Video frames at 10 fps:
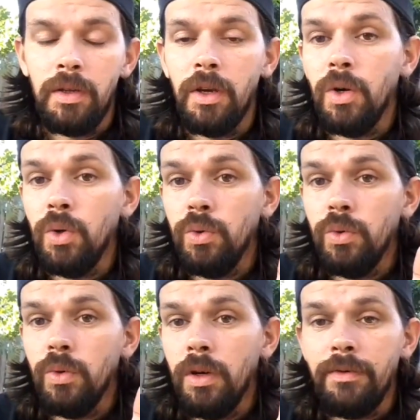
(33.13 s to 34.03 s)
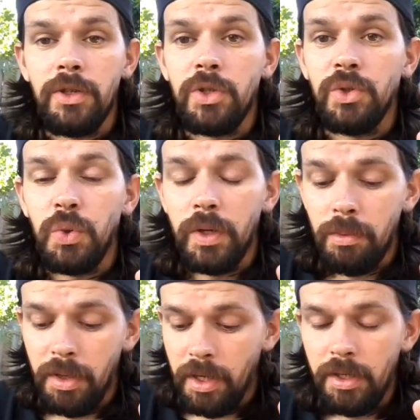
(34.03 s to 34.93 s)
Go official
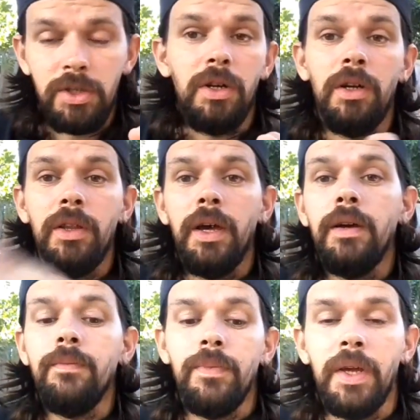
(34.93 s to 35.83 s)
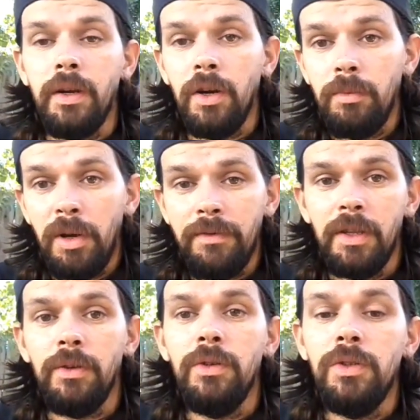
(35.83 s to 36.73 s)
Twitter page, all that, and all my
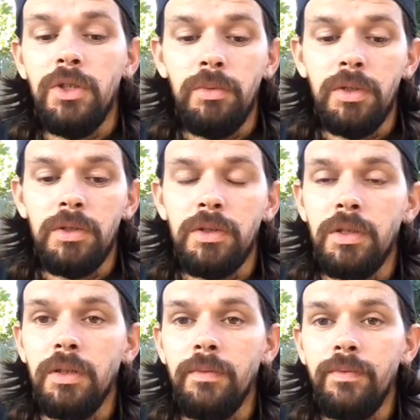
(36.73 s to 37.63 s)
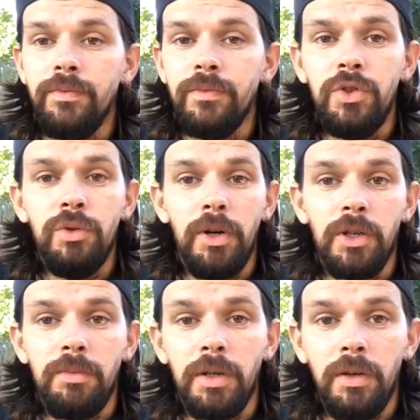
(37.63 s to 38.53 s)
fellow YouTubers that do
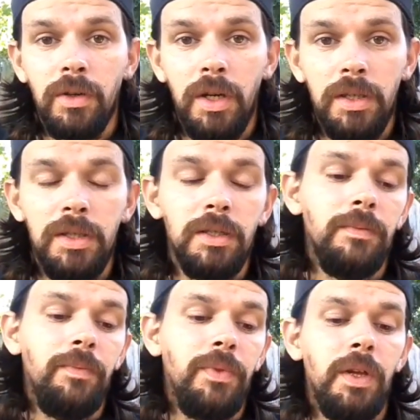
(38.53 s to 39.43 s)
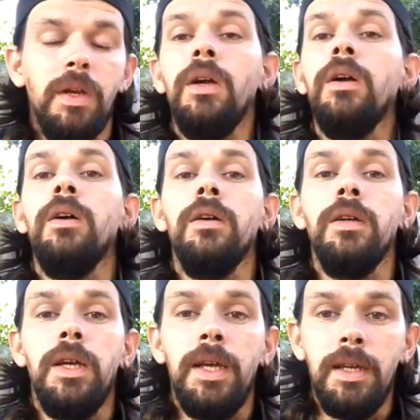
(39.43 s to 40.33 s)
Pokemon Go content,
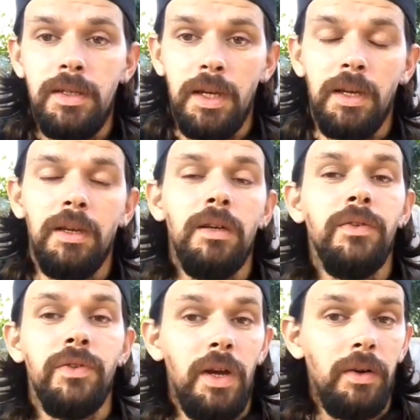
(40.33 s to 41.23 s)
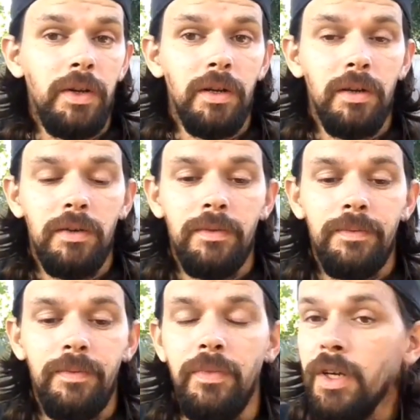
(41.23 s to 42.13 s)
Entei is now here,
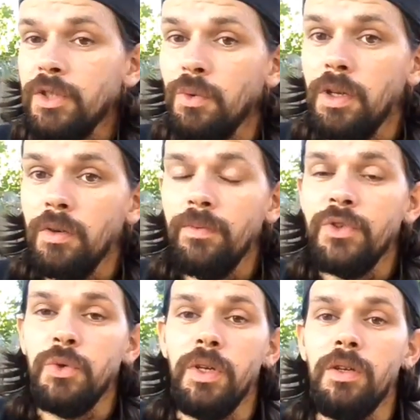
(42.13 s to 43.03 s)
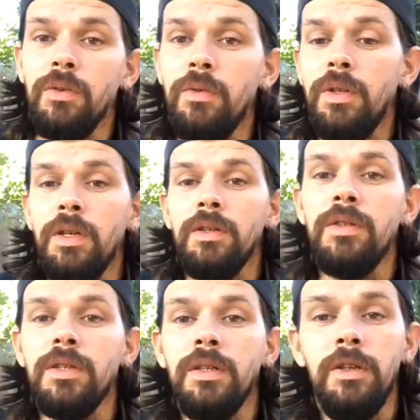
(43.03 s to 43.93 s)
not Suicune. Suicune
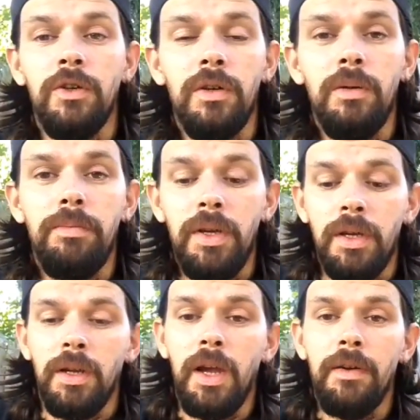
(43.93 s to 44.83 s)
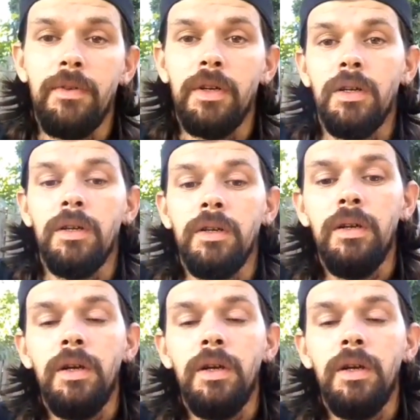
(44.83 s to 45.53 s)
is in Europe and Africa.